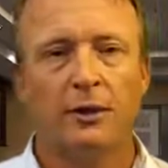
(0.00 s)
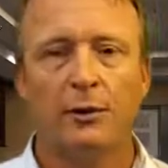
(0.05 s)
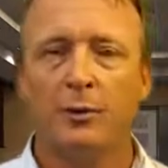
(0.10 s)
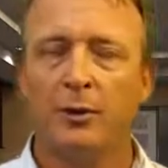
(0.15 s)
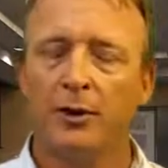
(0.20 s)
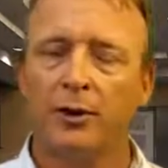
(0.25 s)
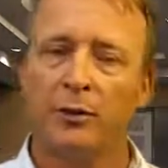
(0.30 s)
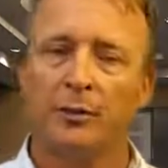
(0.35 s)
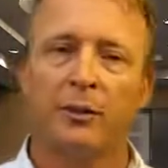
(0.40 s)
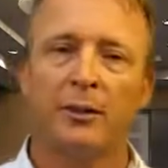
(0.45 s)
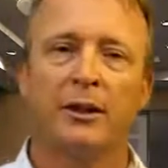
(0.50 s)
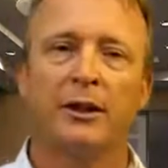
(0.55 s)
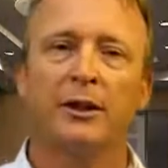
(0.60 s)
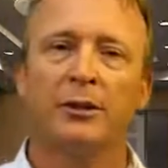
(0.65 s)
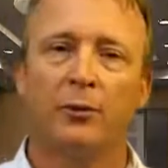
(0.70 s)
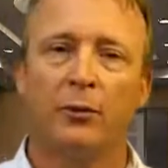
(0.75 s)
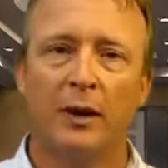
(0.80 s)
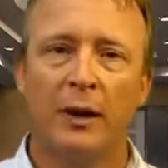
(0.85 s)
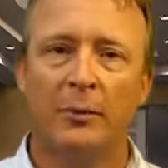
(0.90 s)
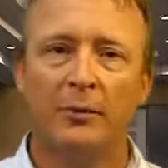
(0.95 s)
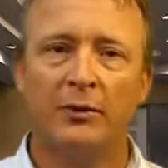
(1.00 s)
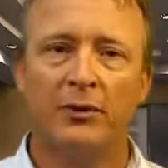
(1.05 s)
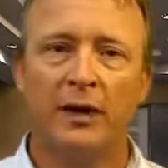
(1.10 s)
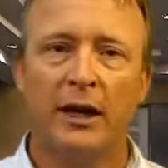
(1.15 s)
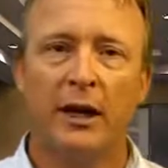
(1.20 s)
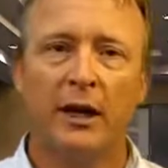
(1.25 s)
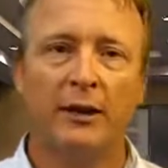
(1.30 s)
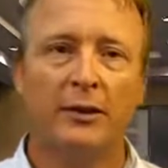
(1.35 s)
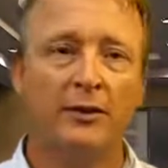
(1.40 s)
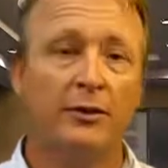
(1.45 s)
You build him a little
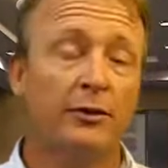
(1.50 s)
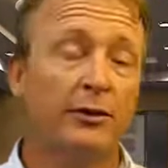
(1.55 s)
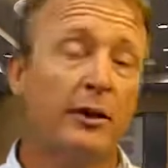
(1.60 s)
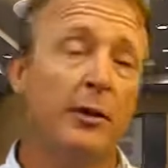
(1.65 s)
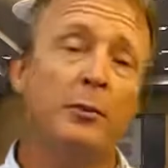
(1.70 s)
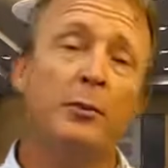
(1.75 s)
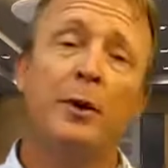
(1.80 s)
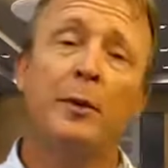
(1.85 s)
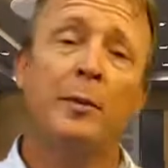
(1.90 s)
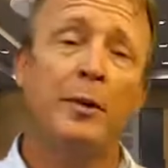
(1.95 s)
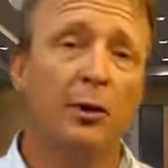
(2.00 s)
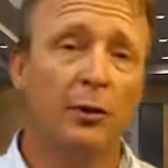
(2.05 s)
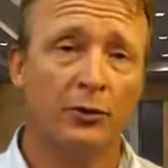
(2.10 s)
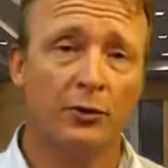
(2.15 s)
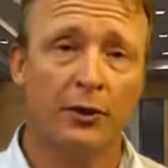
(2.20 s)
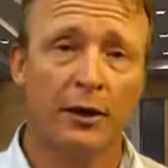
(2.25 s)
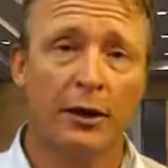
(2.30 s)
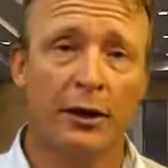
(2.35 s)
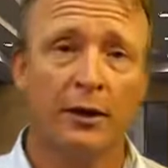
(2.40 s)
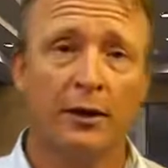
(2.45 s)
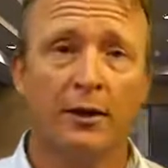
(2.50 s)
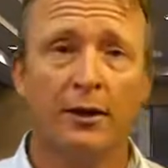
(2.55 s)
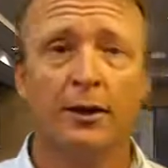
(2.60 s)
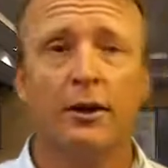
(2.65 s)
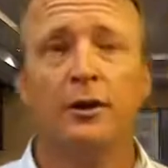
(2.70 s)
website, you sell him web hosting.